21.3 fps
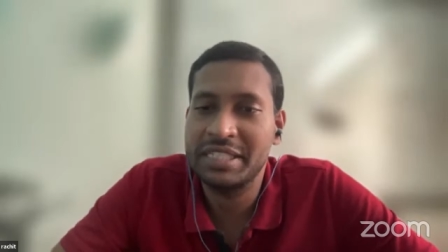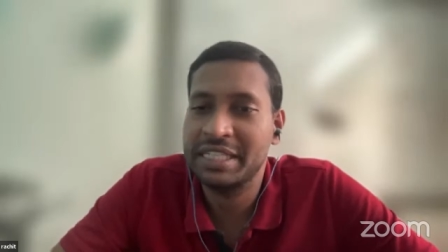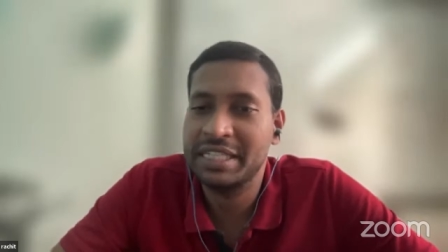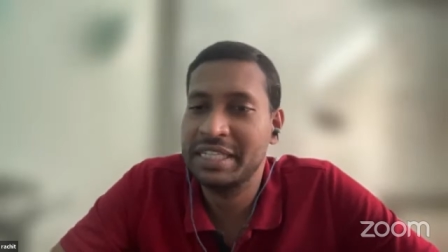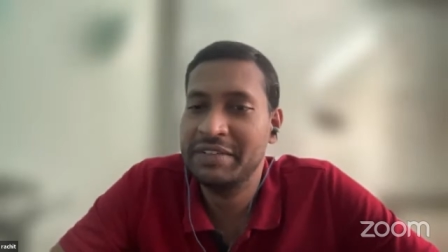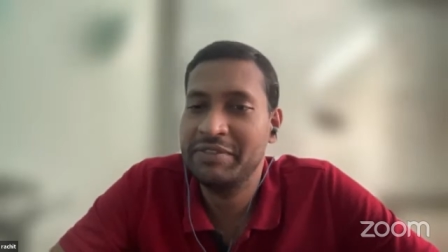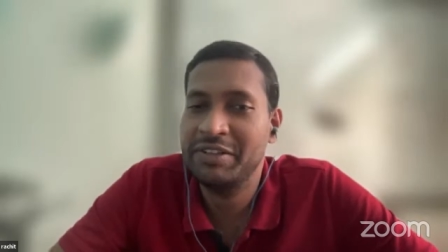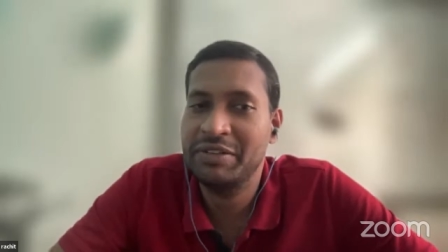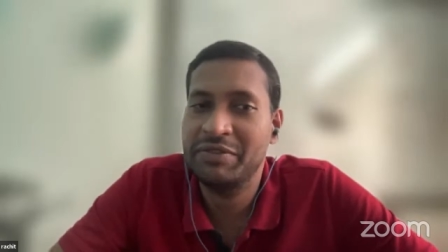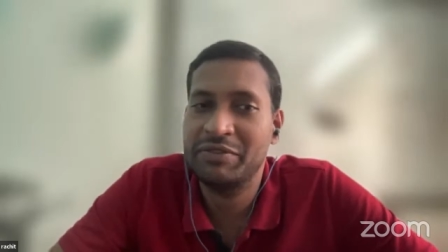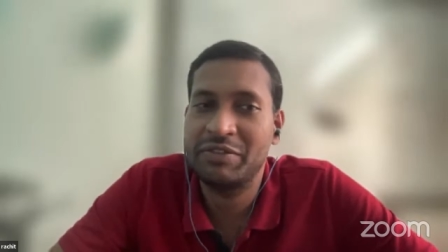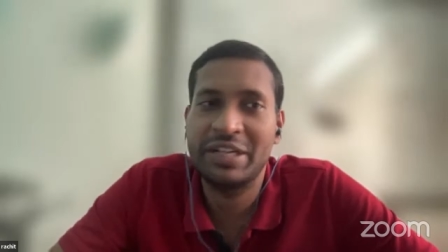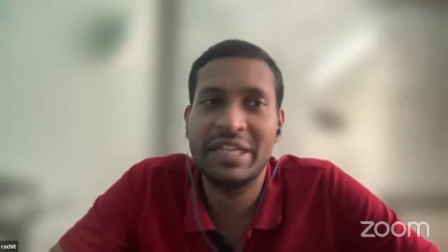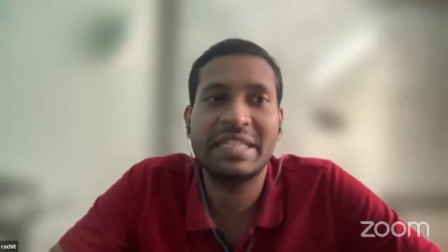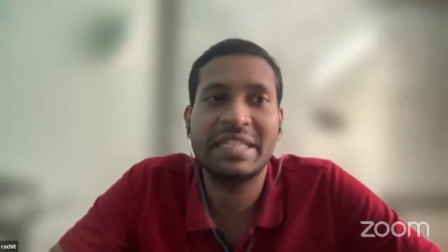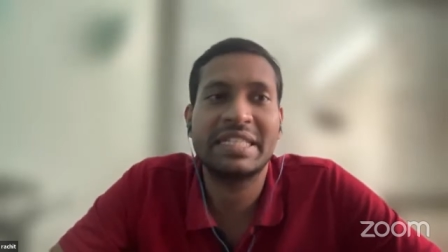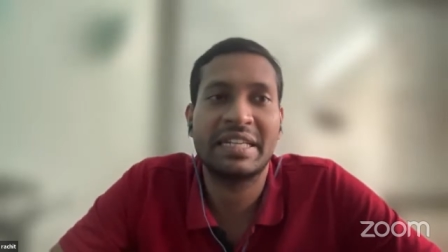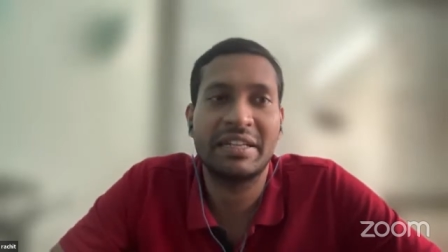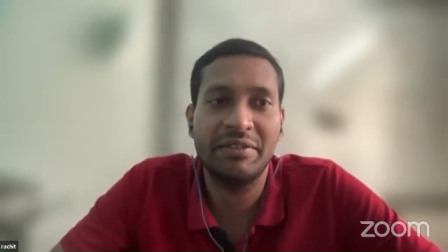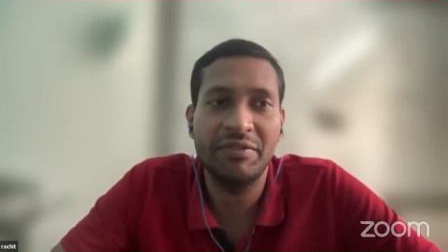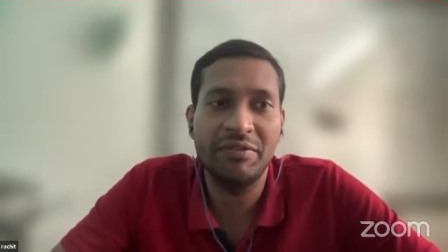Even one
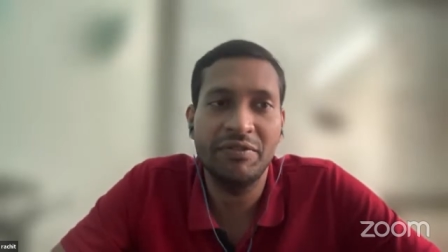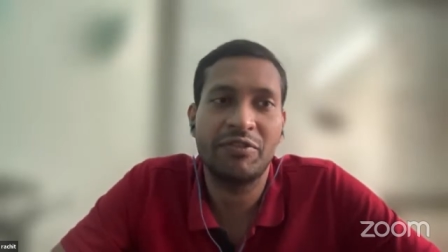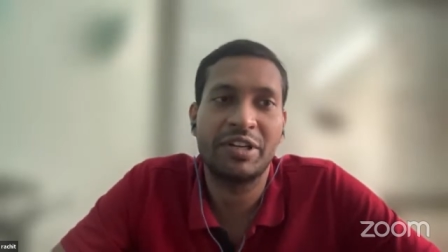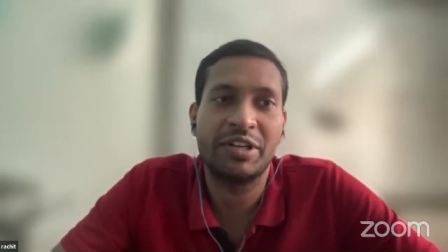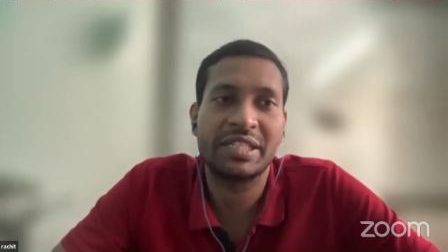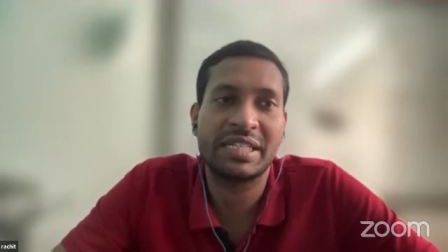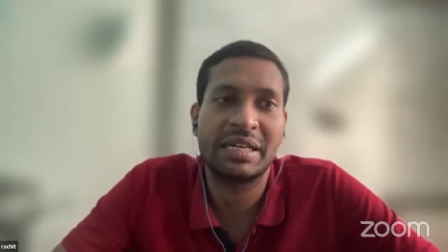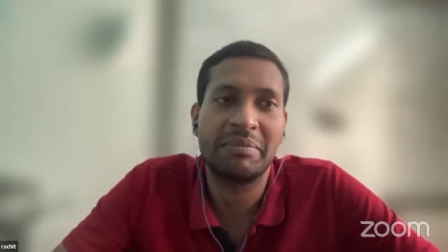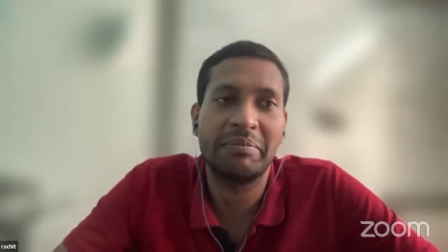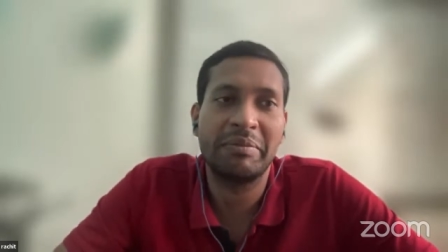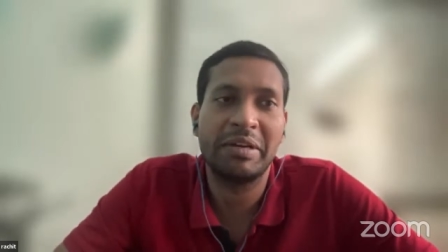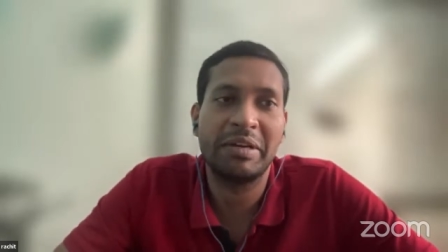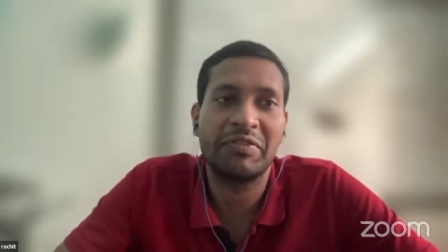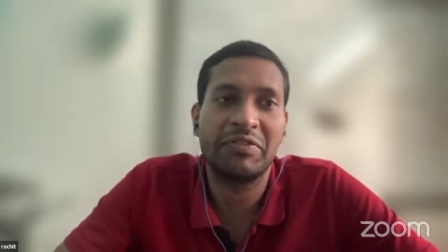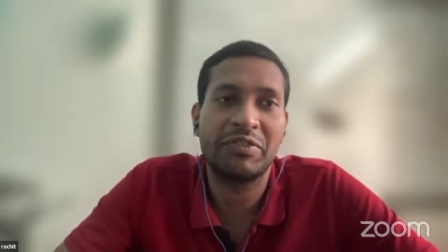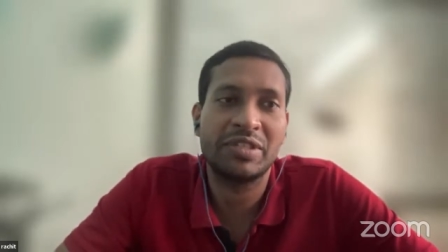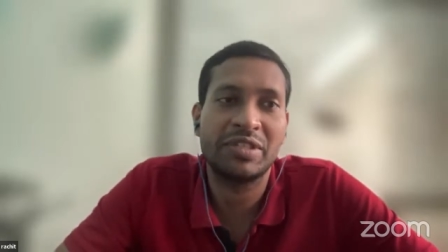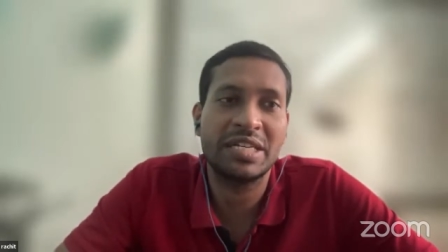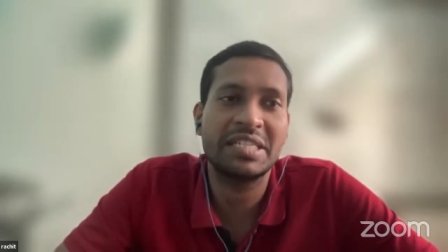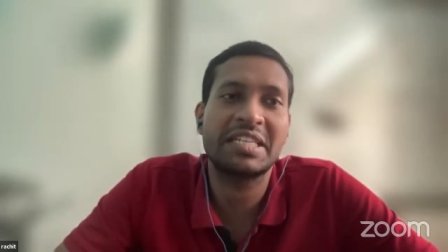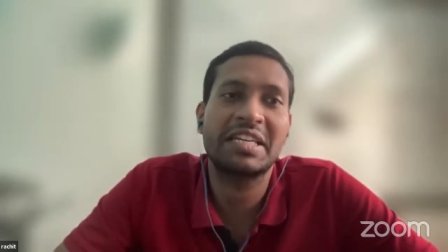is enough. For example, if
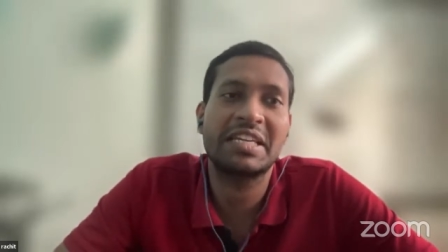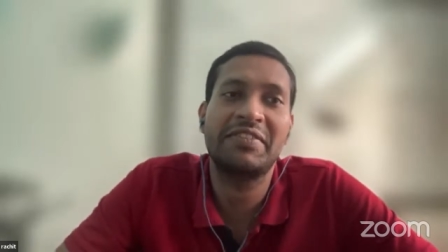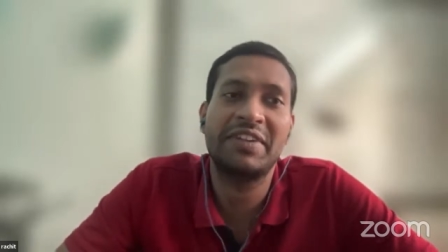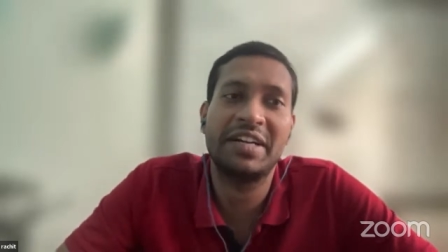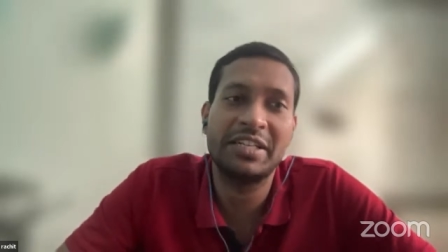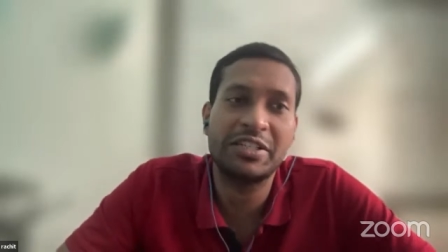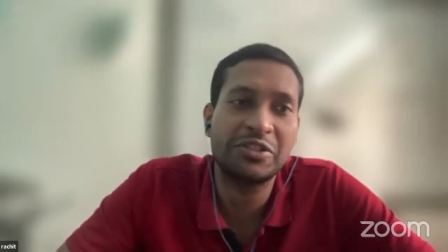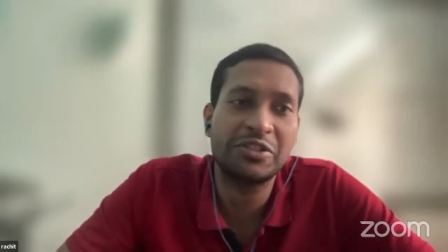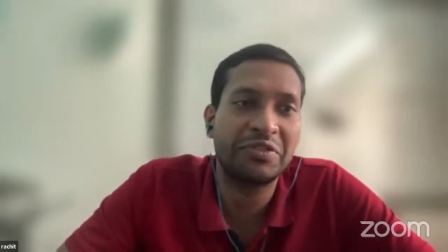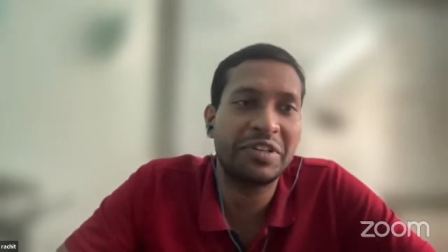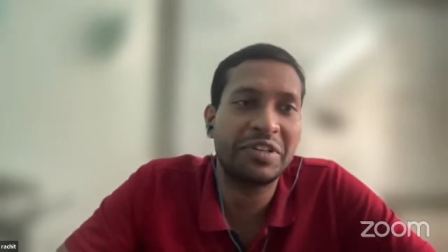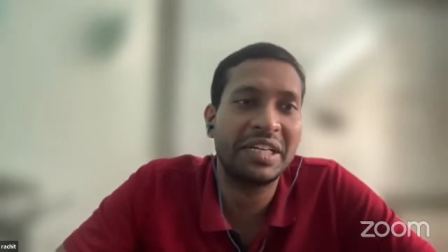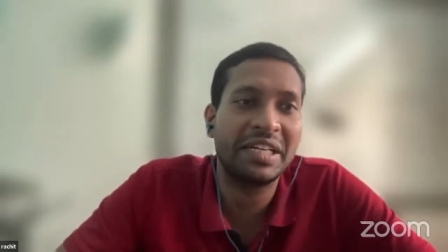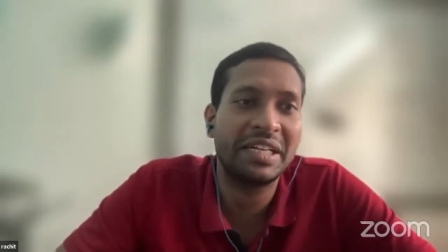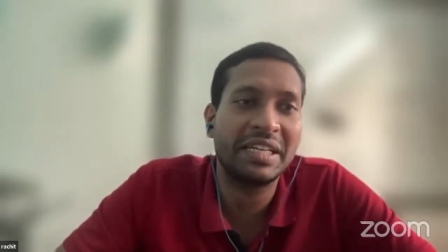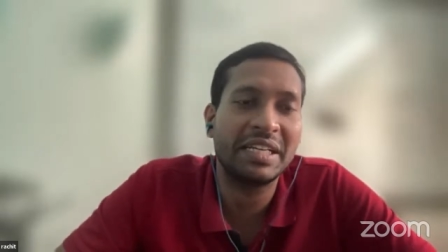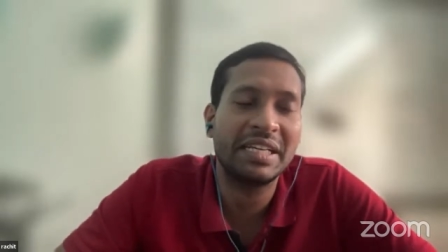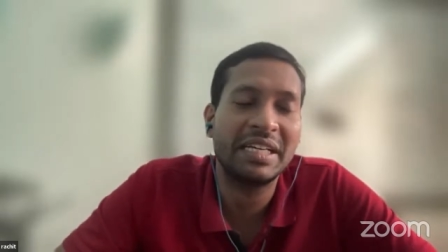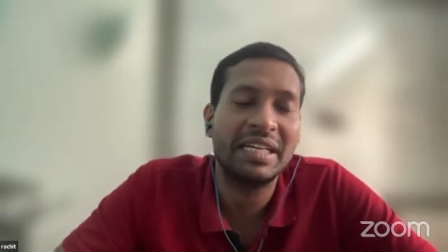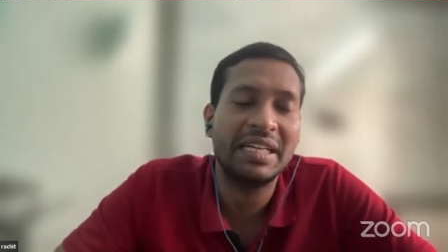you just give adjuvant,